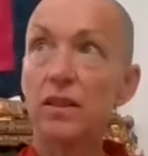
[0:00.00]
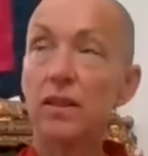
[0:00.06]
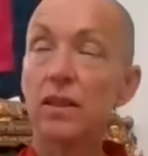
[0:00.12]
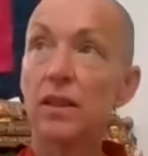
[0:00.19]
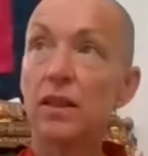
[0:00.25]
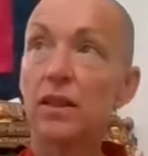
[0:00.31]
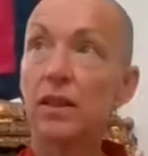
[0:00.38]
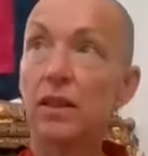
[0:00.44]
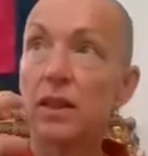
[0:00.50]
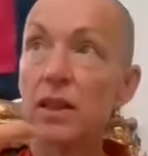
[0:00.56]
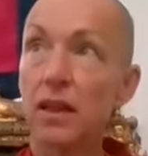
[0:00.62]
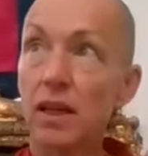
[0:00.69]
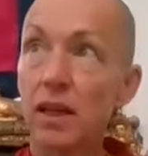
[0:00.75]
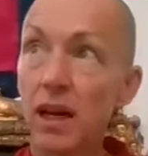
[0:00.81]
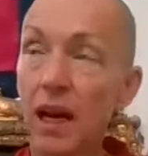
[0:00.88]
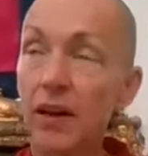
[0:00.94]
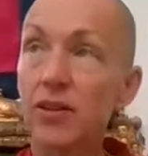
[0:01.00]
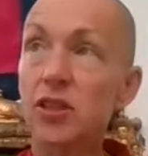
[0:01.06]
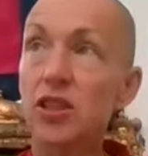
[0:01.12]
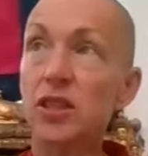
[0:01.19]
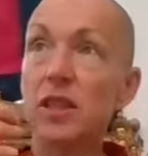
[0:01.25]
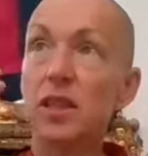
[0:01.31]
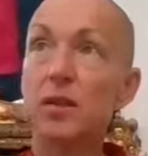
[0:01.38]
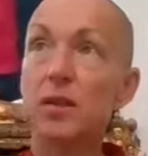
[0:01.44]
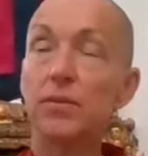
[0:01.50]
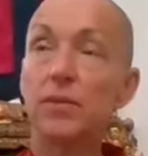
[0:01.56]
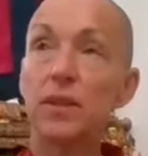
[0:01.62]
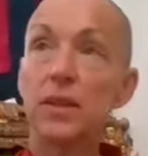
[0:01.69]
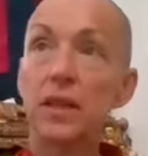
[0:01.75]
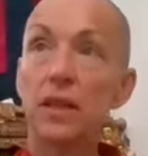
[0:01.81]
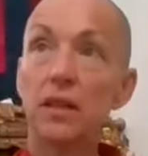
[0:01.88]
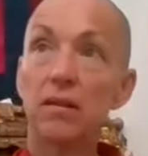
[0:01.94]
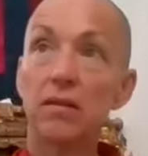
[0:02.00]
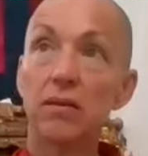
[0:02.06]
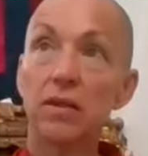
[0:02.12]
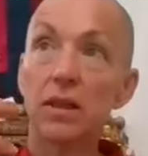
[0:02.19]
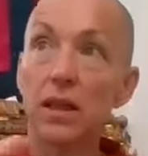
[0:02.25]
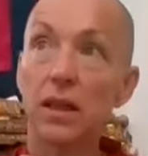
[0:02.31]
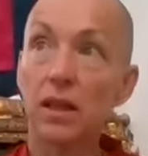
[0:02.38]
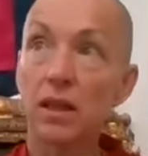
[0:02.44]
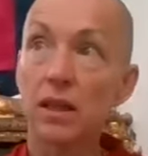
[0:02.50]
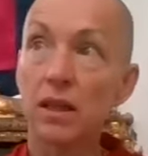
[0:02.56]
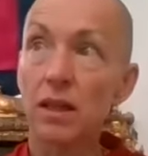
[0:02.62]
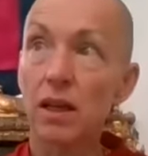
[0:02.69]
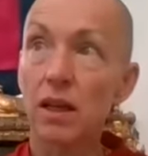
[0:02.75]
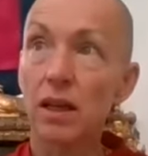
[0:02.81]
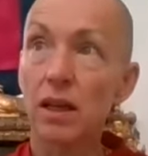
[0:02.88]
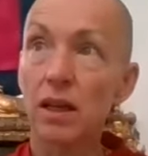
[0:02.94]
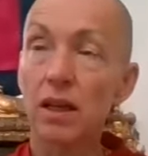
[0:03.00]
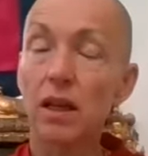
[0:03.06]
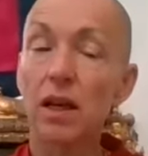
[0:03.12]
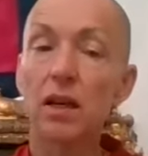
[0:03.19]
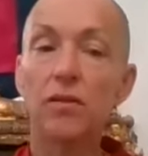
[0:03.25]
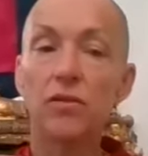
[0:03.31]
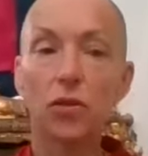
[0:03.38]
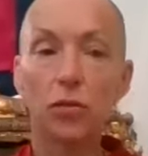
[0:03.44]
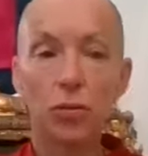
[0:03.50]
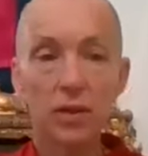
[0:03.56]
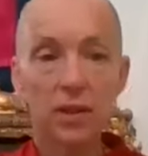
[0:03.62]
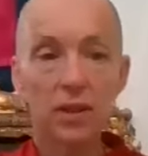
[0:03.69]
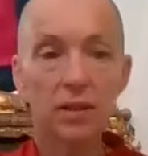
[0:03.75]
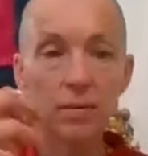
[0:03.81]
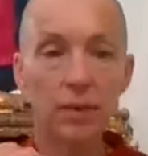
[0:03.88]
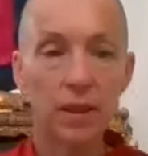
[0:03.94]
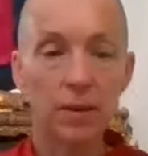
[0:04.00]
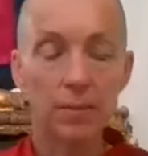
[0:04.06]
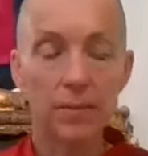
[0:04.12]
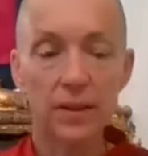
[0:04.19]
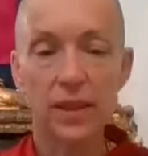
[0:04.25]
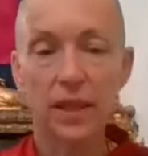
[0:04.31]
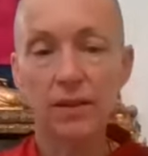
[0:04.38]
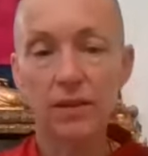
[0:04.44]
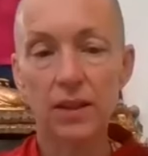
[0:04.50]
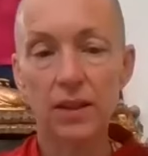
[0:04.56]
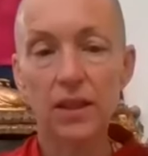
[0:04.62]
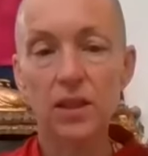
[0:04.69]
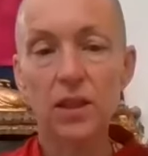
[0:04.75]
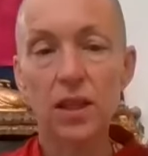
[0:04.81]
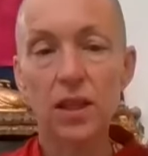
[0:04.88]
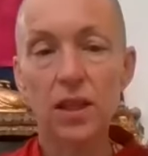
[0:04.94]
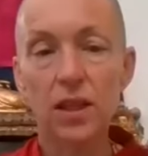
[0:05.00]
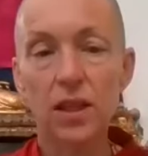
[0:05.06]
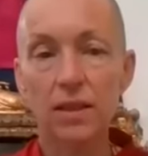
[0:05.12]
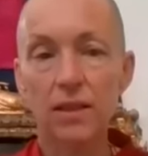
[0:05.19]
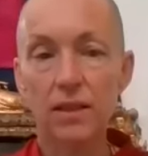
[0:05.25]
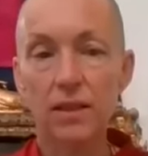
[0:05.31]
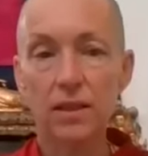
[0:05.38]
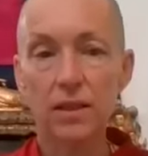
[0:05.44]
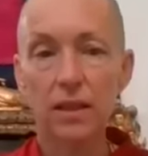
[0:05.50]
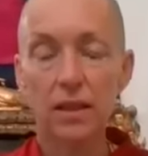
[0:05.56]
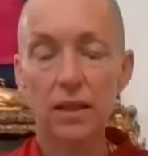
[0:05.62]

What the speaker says: and the clarity comes down, the love, the wisdom comes down into us.